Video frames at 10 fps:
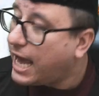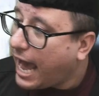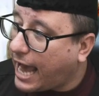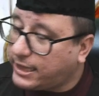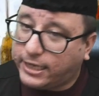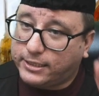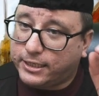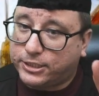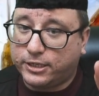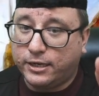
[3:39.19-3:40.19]
and
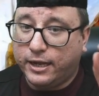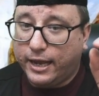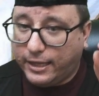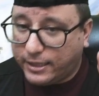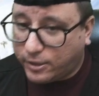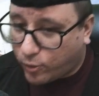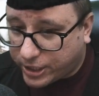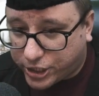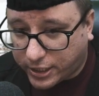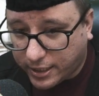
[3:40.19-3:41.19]
the
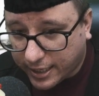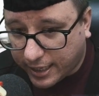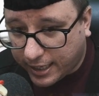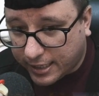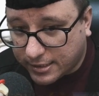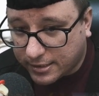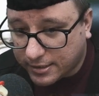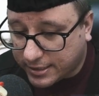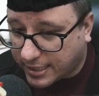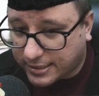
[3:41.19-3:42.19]
duration is
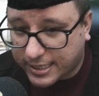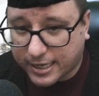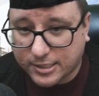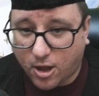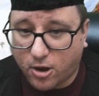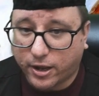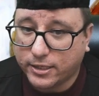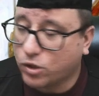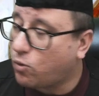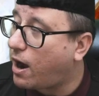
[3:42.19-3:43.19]
10 seconds long. It's
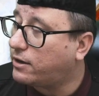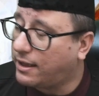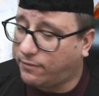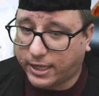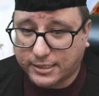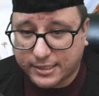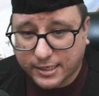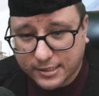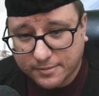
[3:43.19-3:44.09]
acquired at level 86.